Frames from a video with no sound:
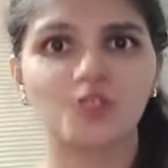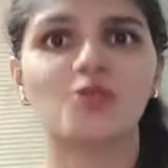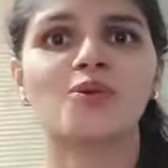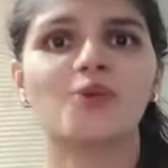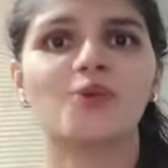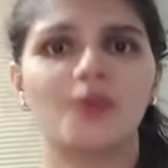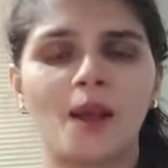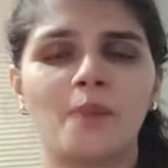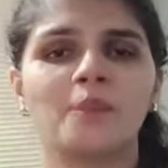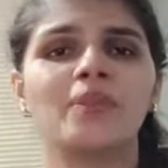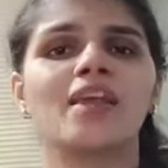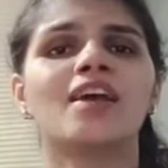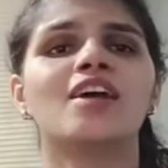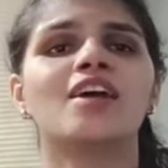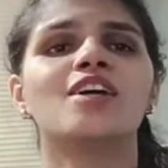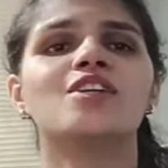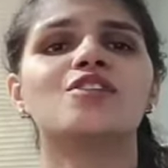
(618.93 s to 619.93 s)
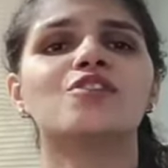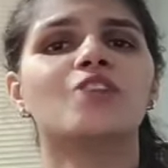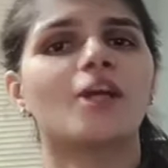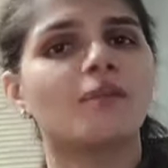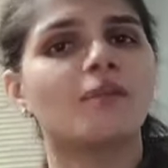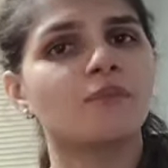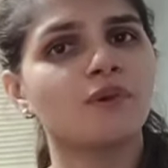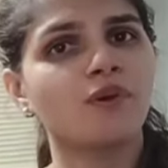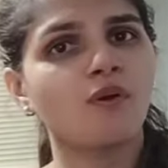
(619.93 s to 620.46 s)
So yeah, so
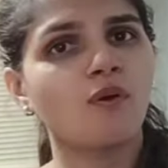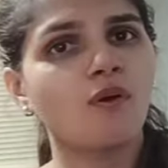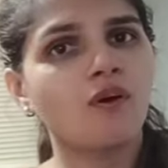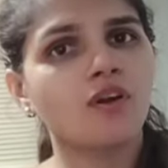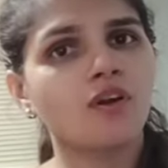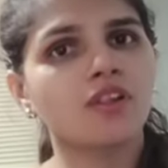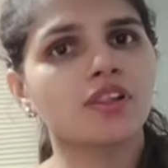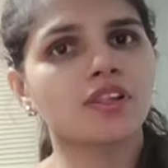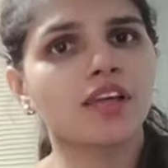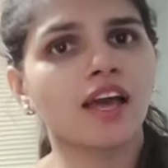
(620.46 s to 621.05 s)
that'll be all.